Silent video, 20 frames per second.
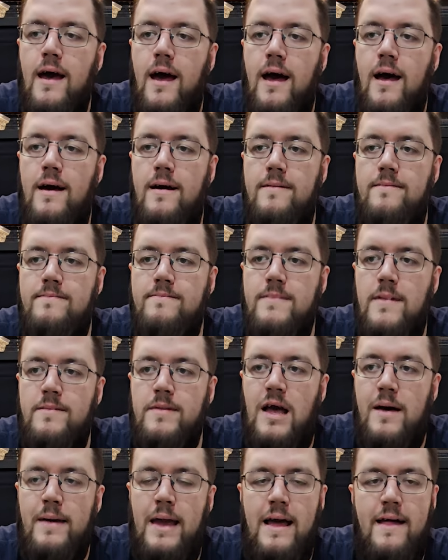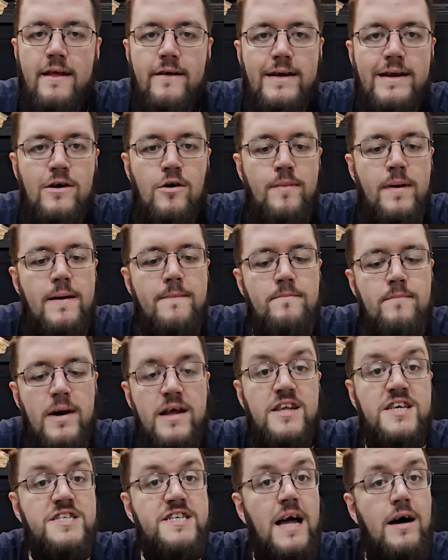I'm coming out there a little bit. My
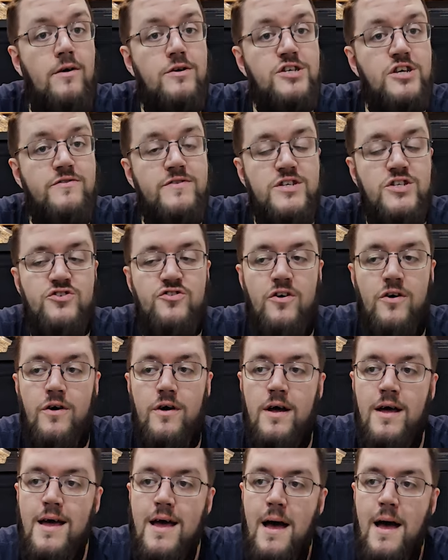nostalgia is strong.